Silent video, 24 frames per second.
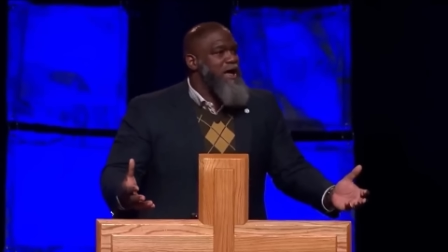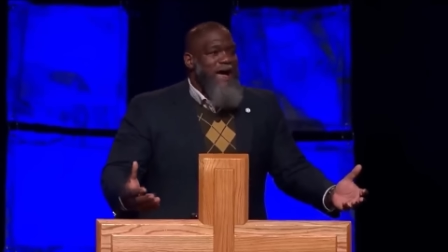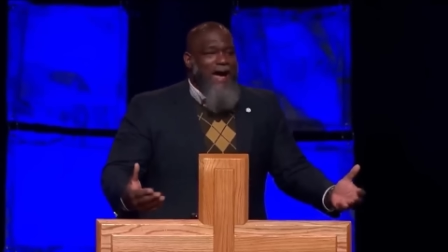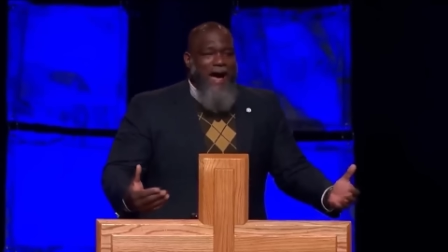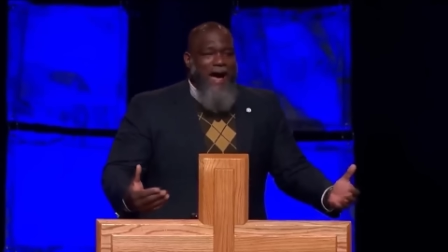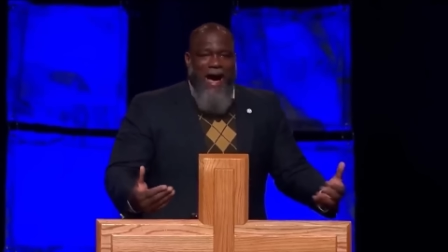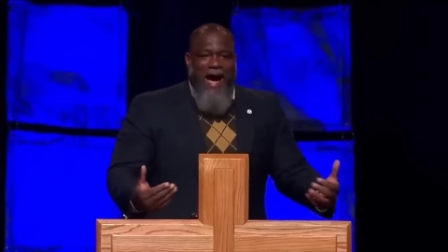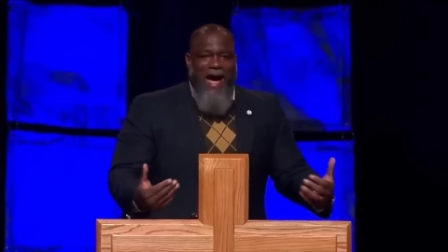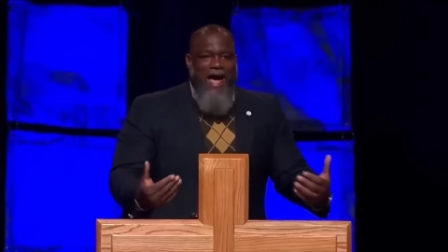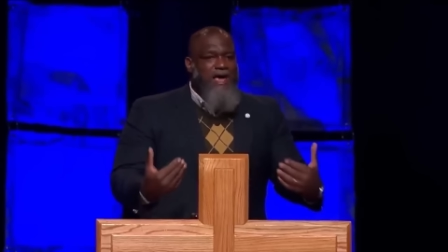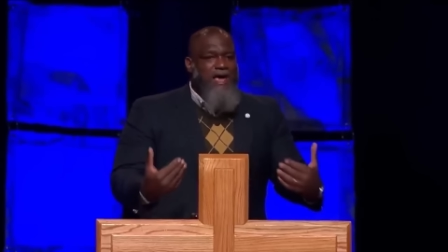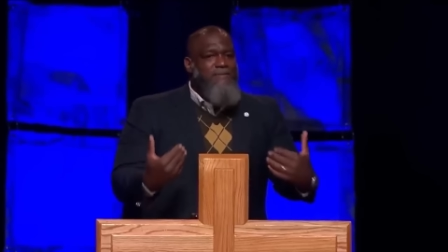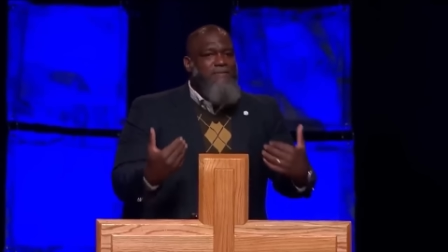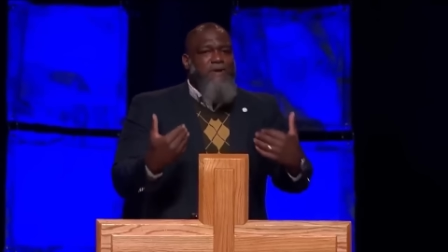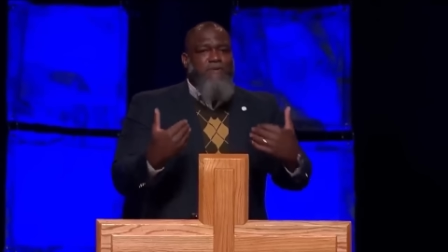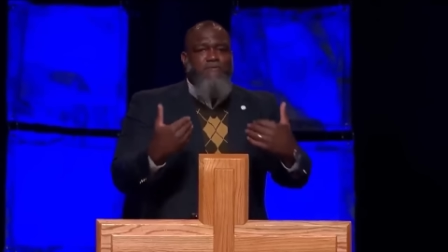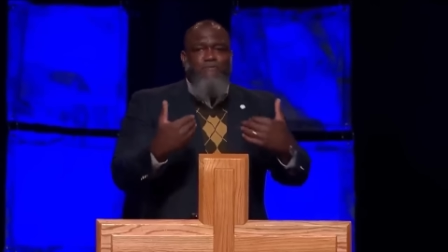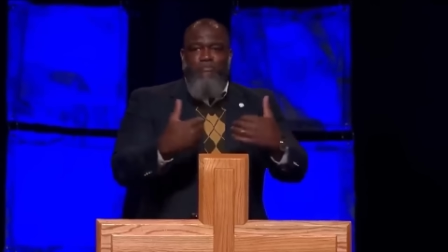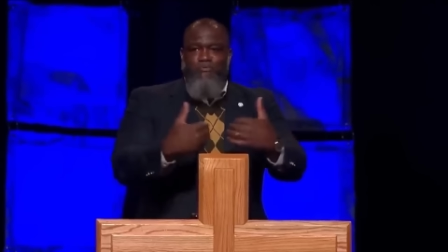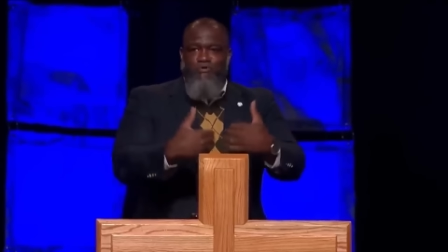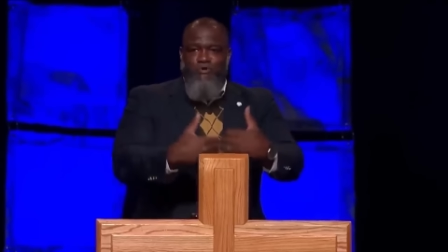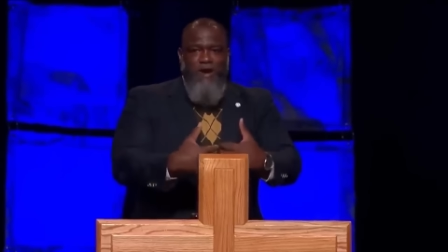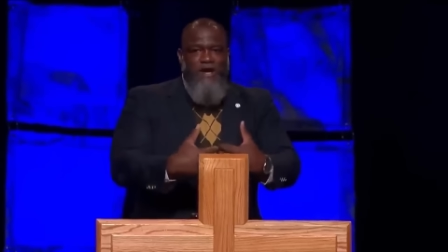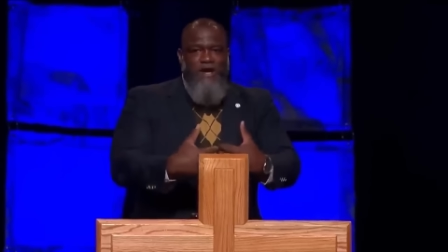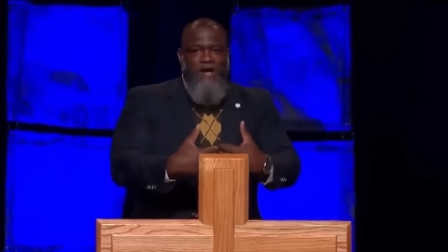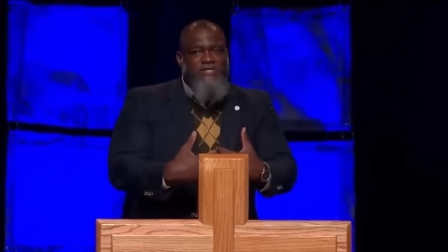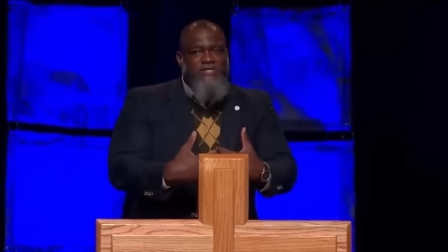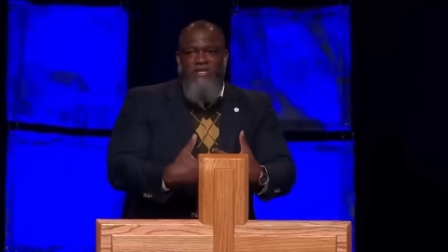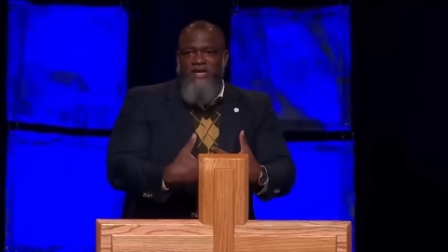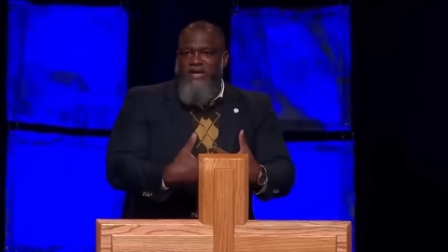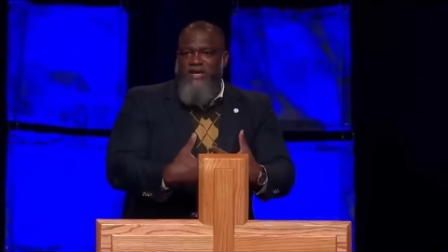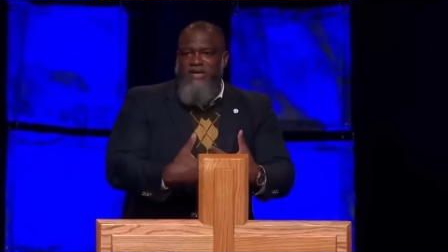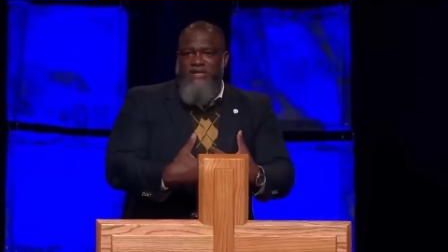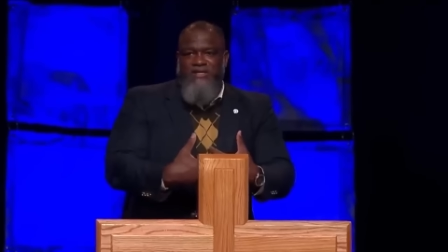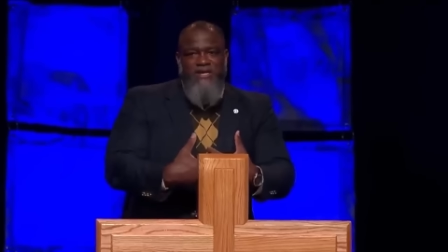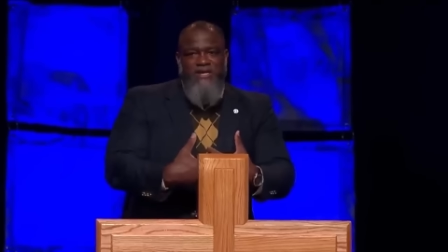I am
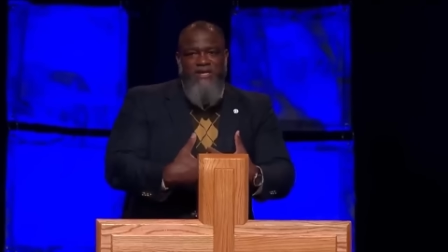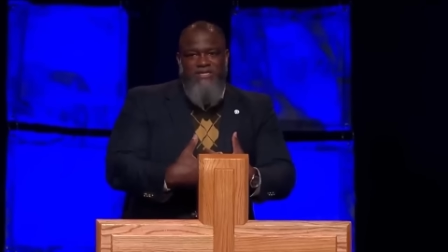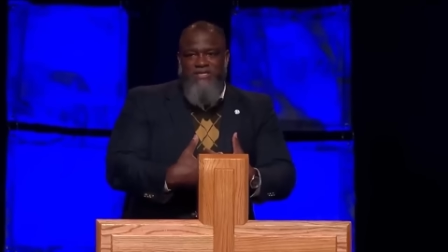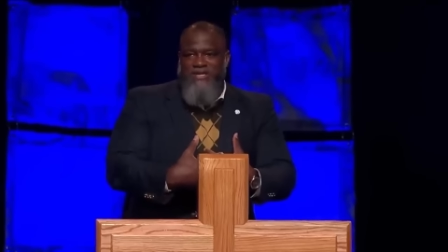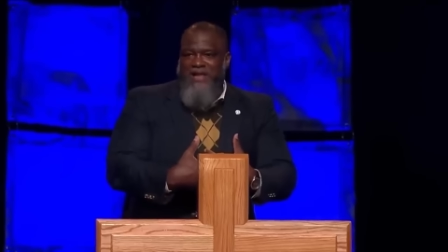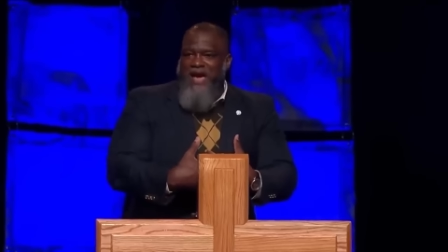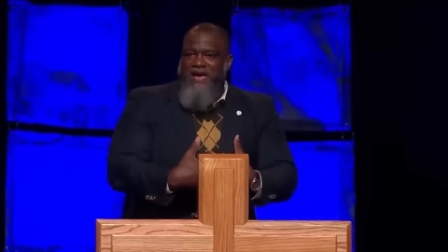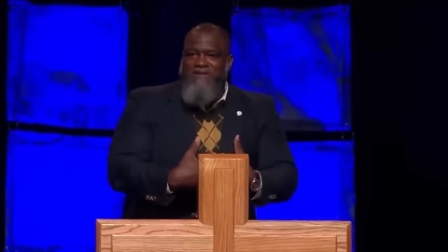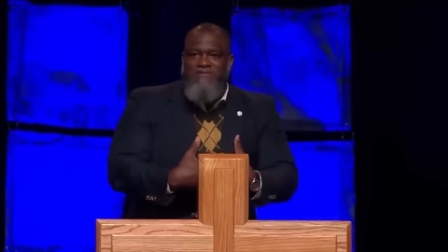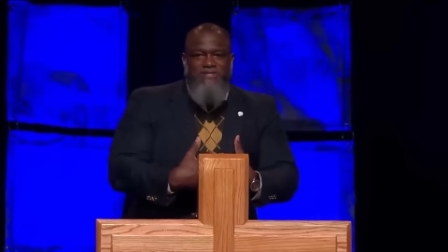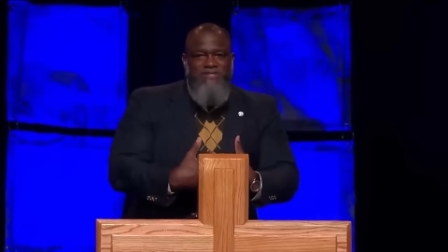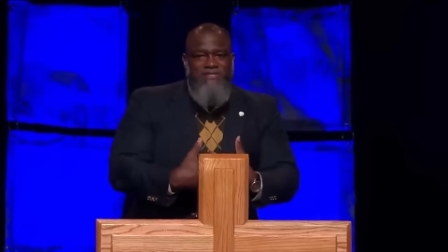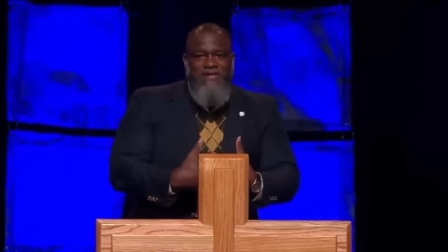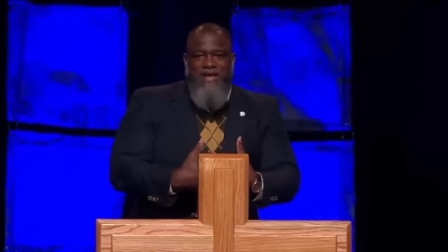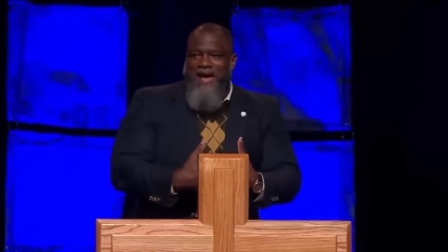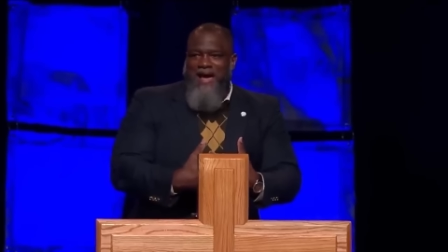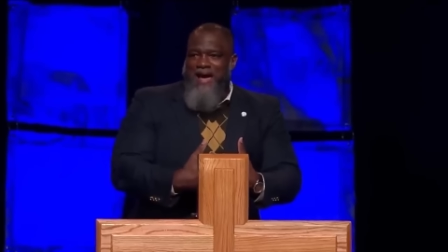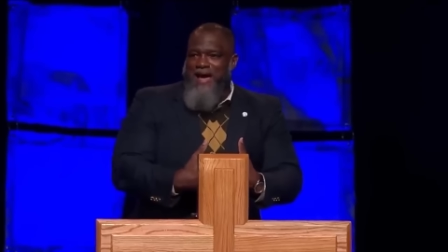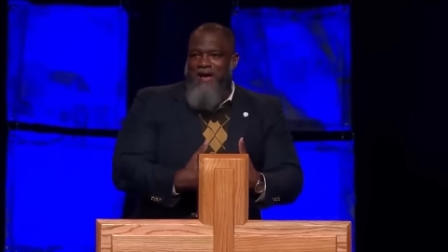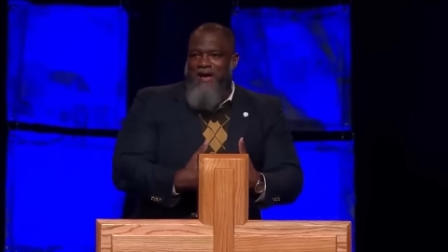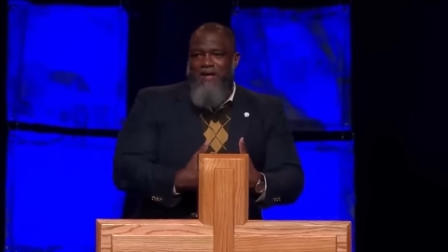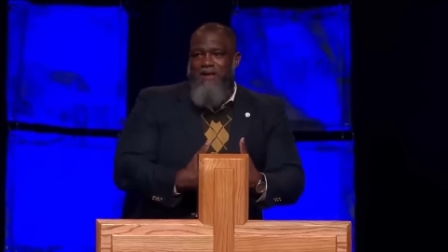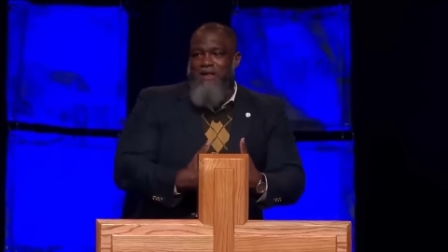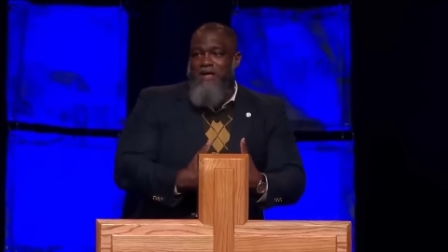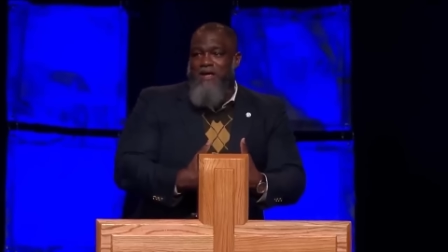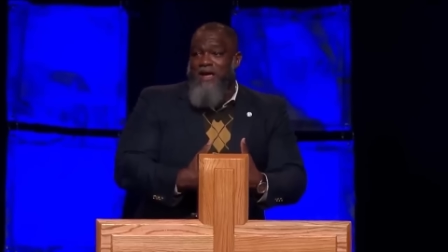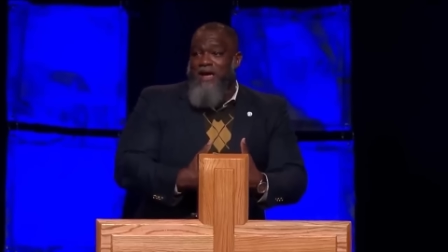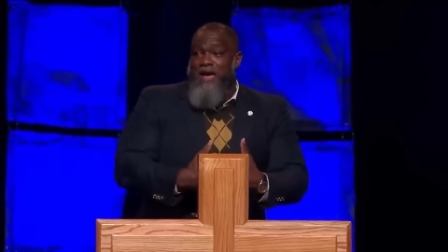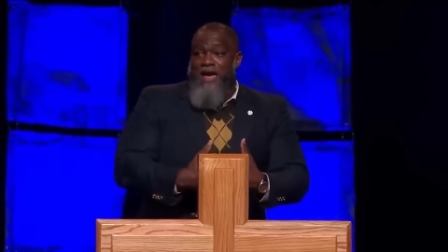embracing this lifestyle.